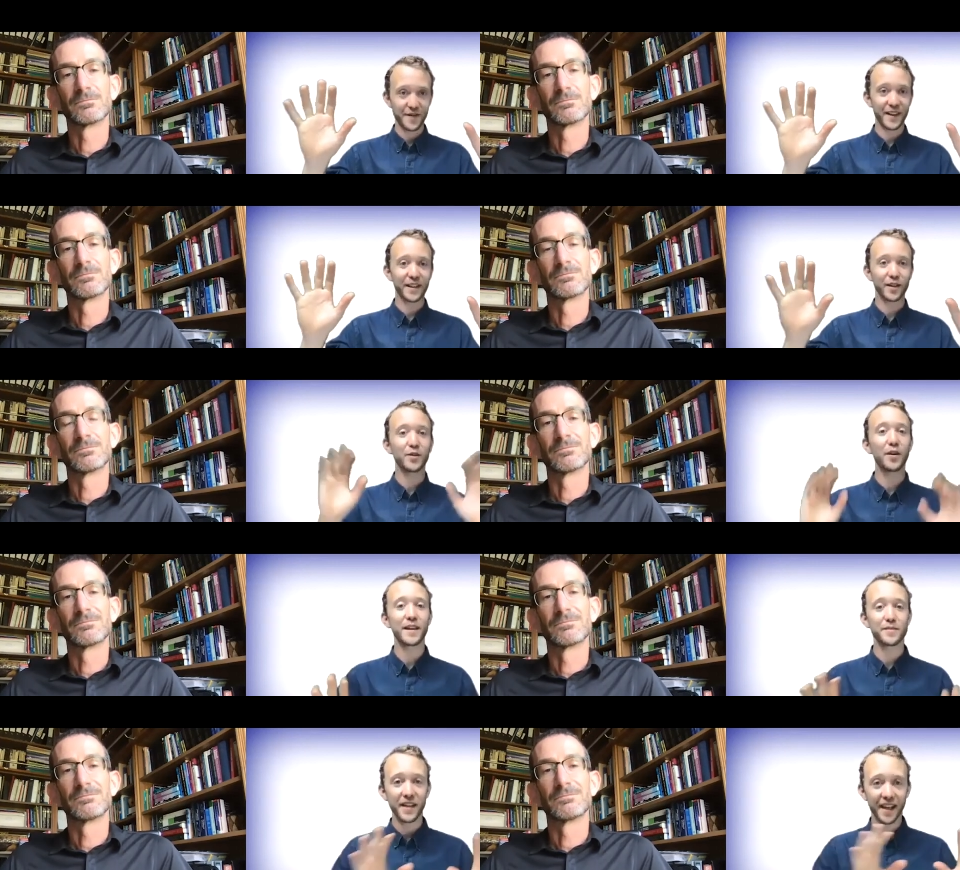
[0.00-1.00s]
Speaker 1: video who
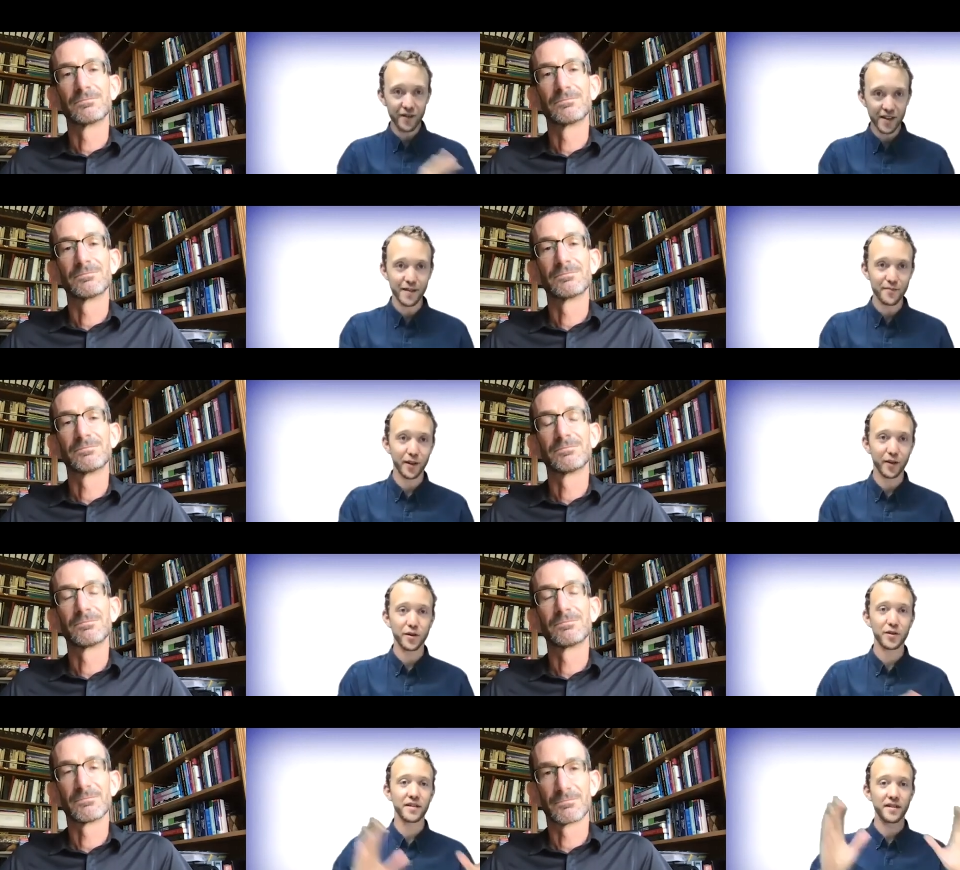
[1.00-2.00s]
has been given hip
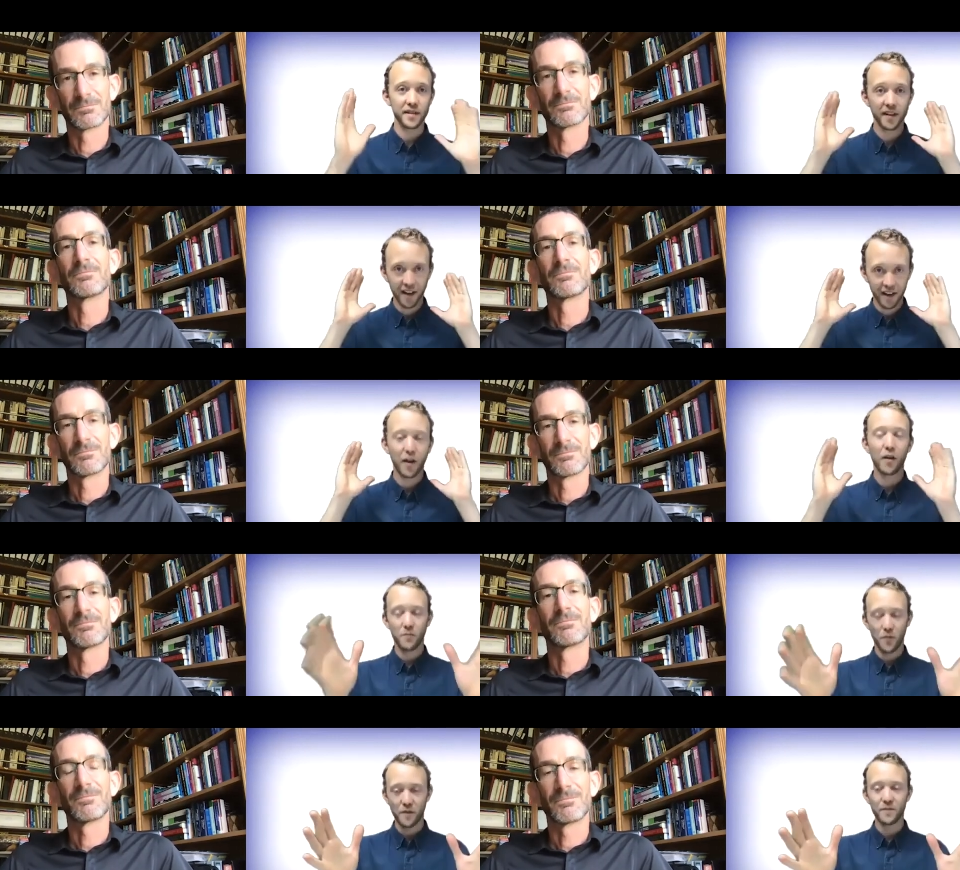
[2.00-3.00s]
precautions,
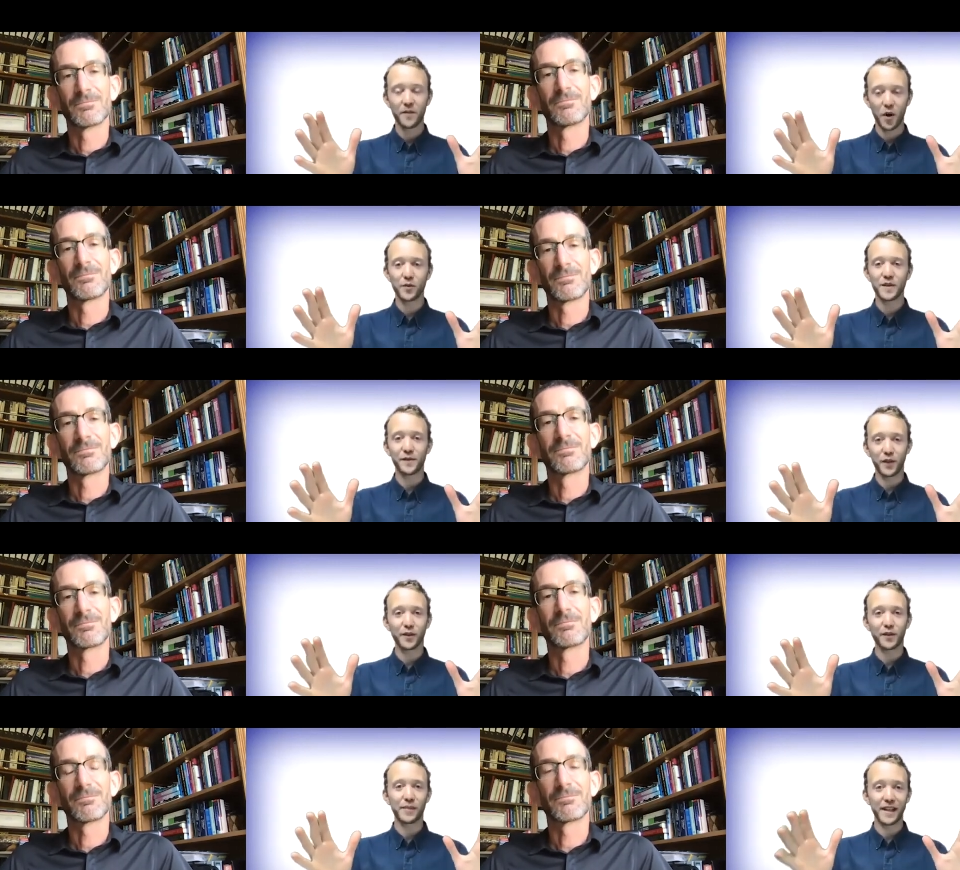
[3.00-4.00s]
always follow
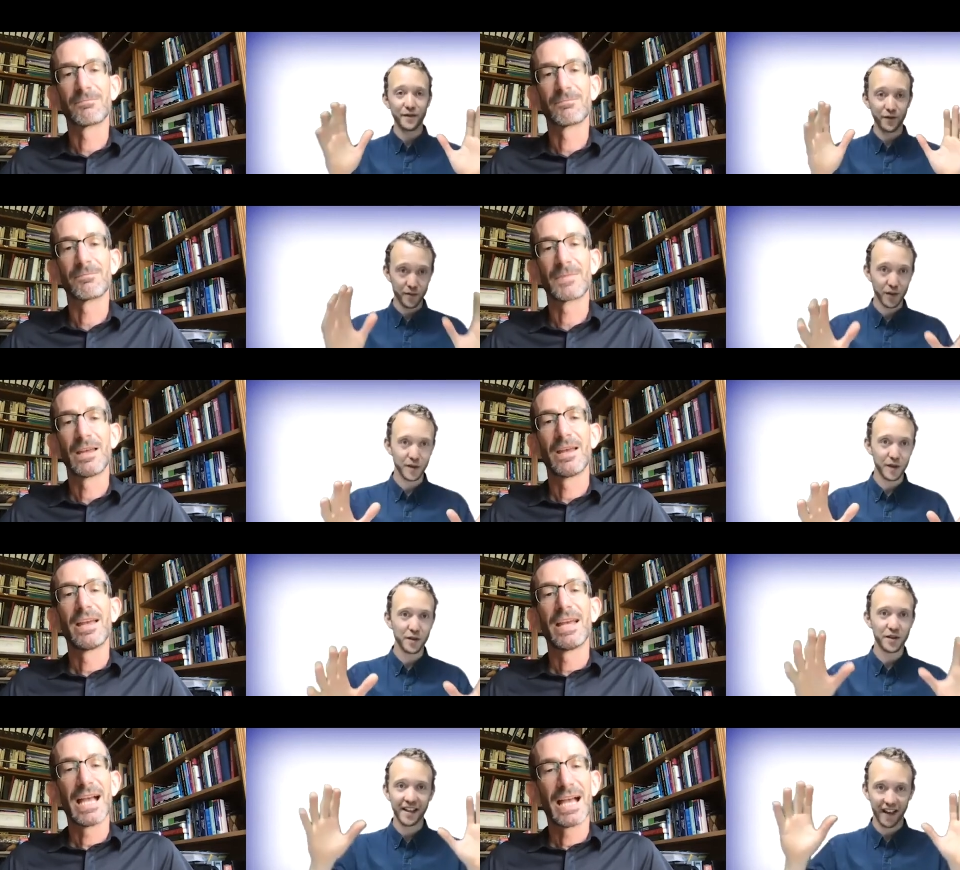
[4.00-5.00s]
the plan from your
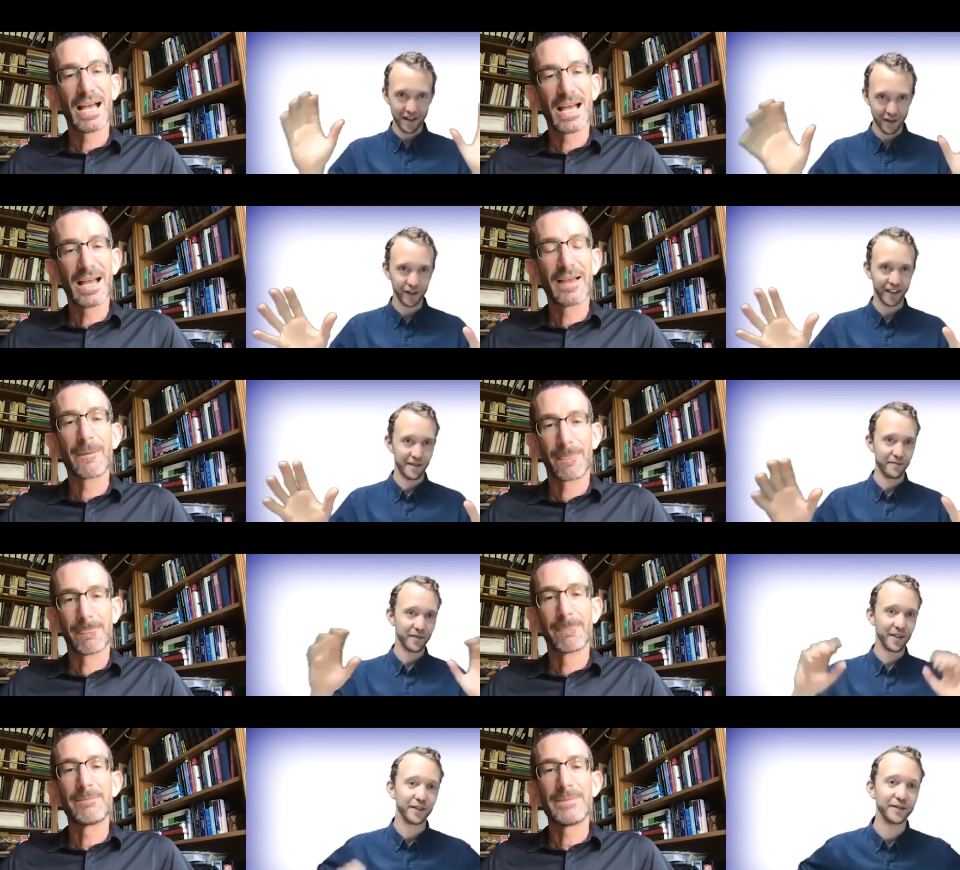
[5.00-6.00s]
surgeon and your team.
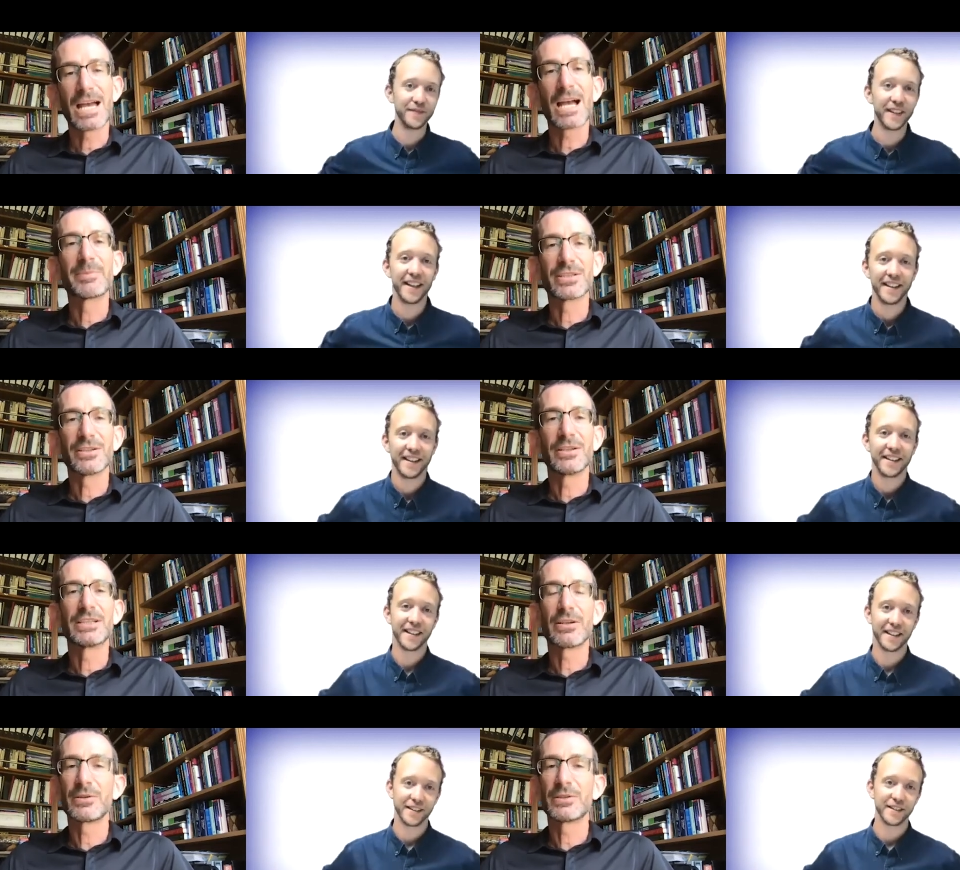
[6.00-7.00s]
Yeah, absolutely.
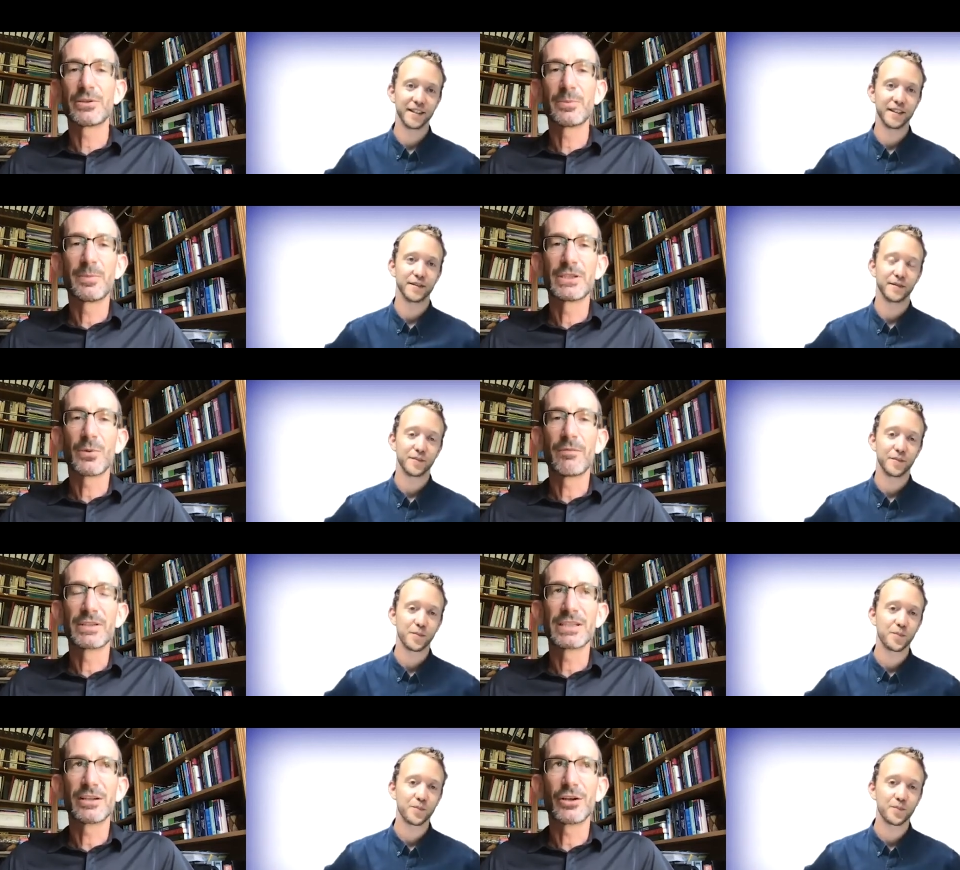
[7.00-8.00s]
So, so, so
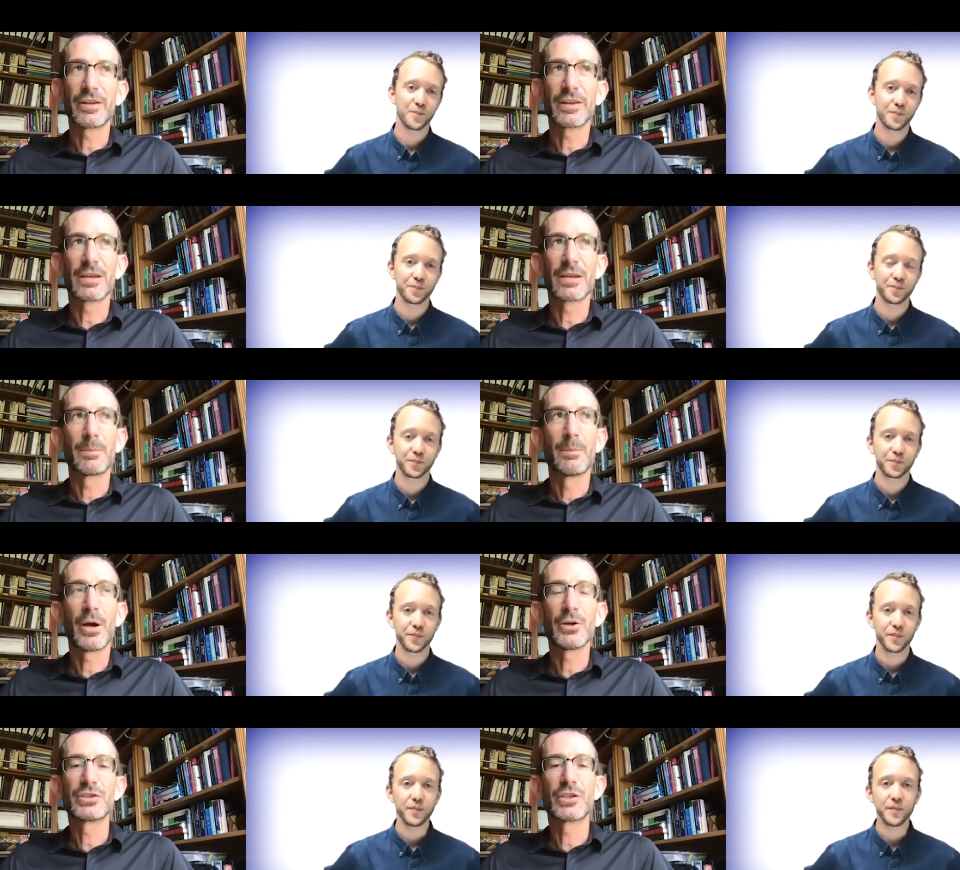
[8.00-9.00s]
obviously, a lot of
Speaker 2: the
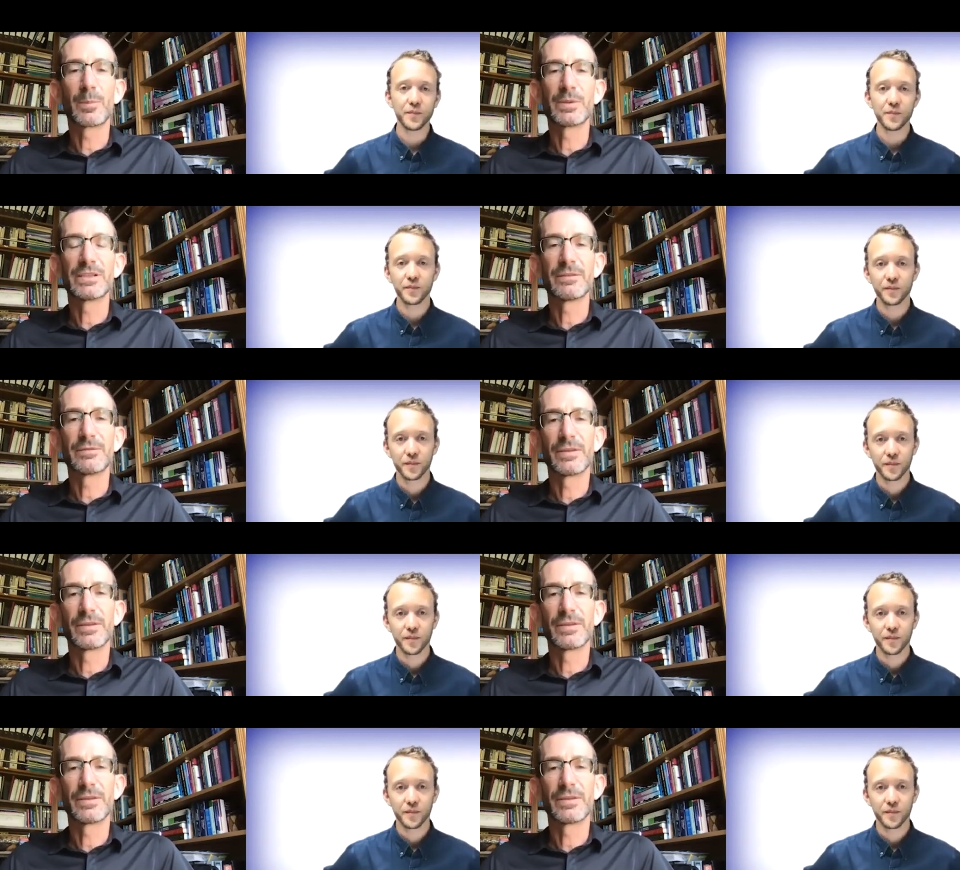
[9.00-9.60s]
post-operative